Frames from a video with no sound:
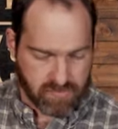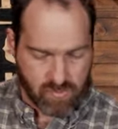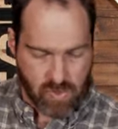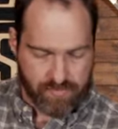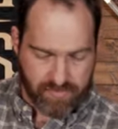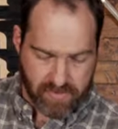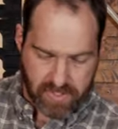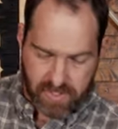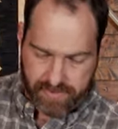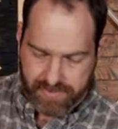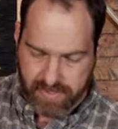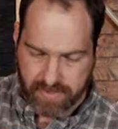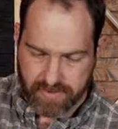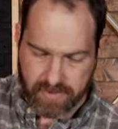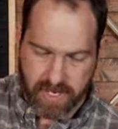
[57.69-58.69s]
whoop,
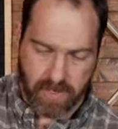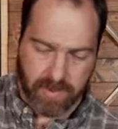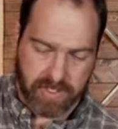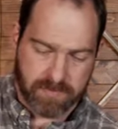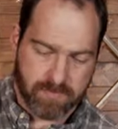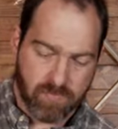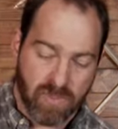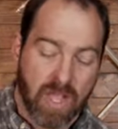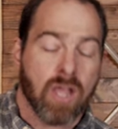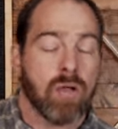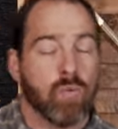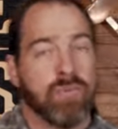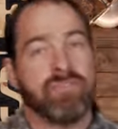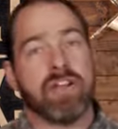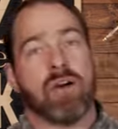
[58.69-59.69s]
yes. anyways,
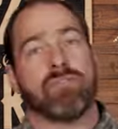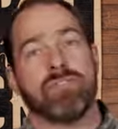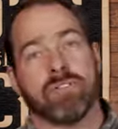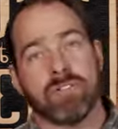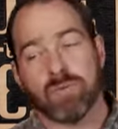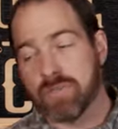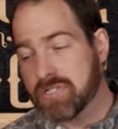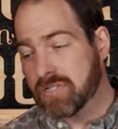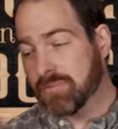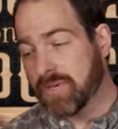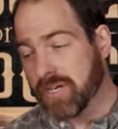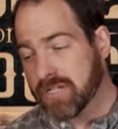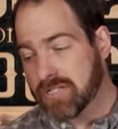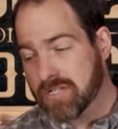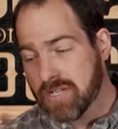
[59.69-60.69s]
we've now filled it with some
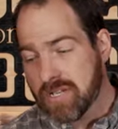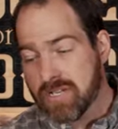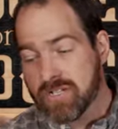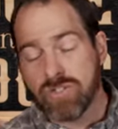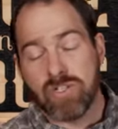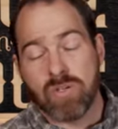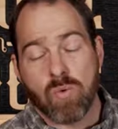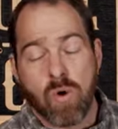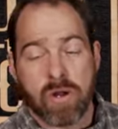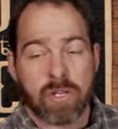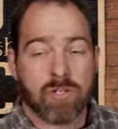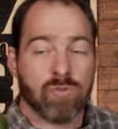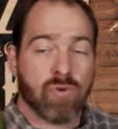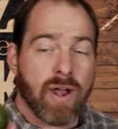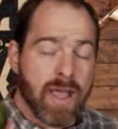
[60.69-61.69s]
ice. So you wanna
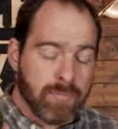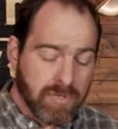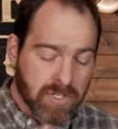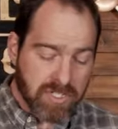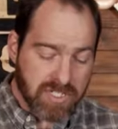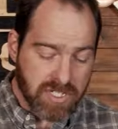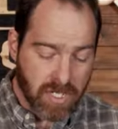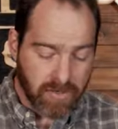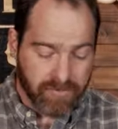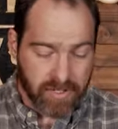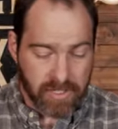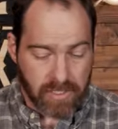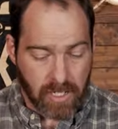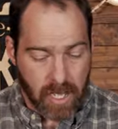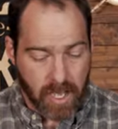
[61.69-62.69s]
grab yourself a
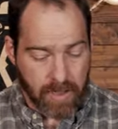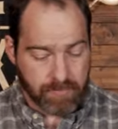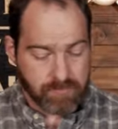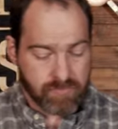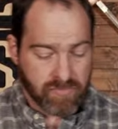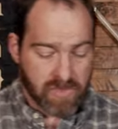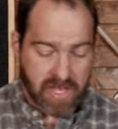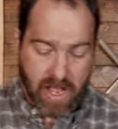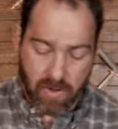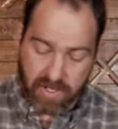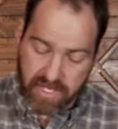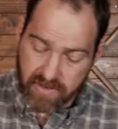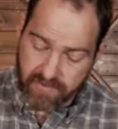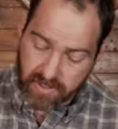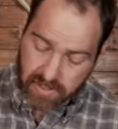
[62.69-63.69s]
lime. Now
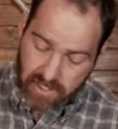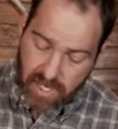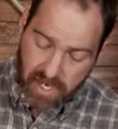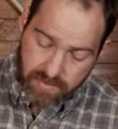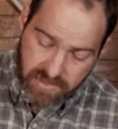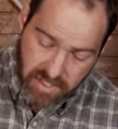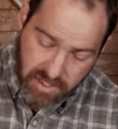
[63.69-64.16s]
give your limes